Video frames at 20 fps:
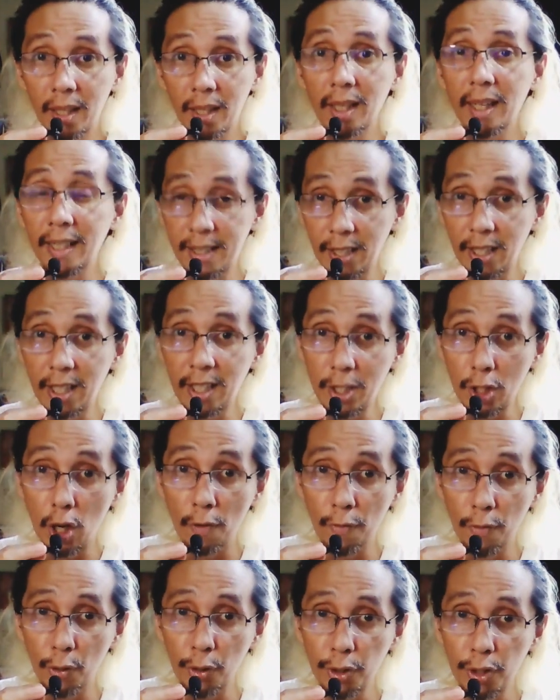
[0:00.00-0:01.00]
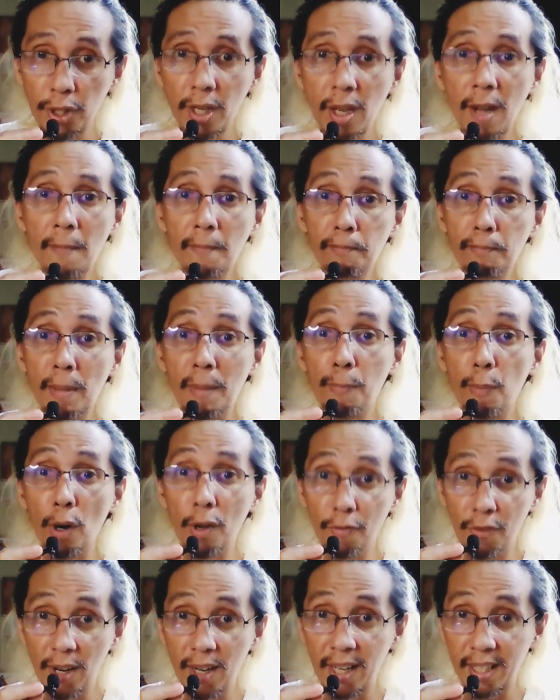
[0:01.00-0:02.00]
it's obvious, may
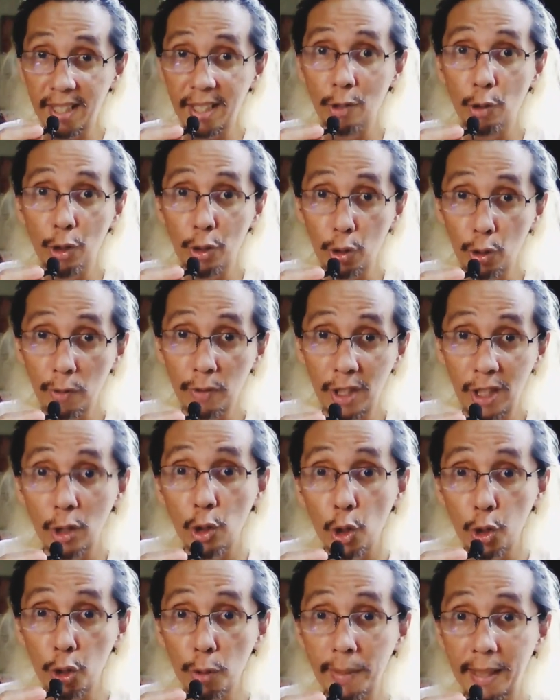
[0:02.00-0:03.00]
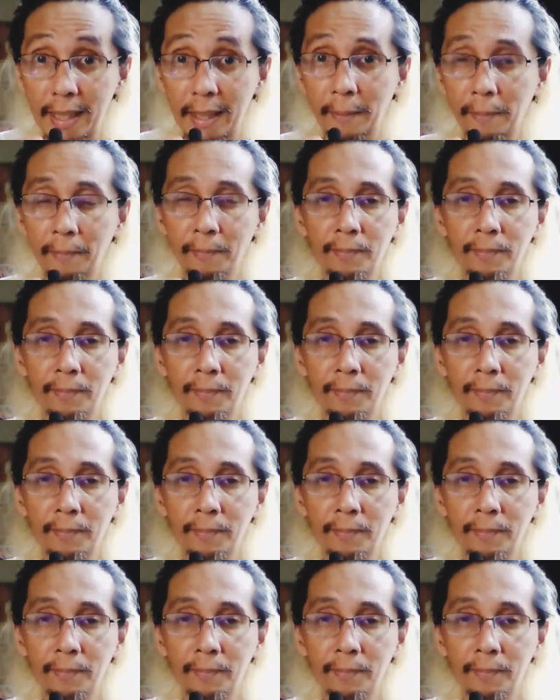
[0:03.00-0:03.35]
boyfriend na si Nozomi.